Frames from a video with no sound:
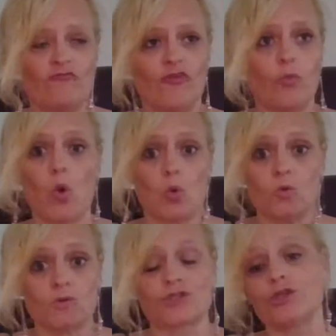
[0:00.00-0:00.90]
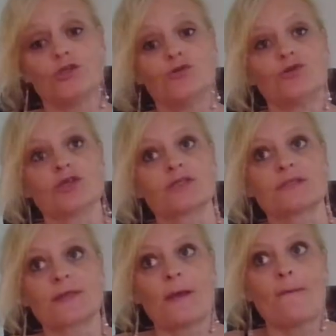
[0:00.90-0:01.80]
rewards that you're
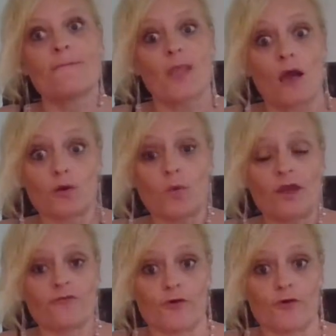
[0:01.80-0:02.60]
just unaware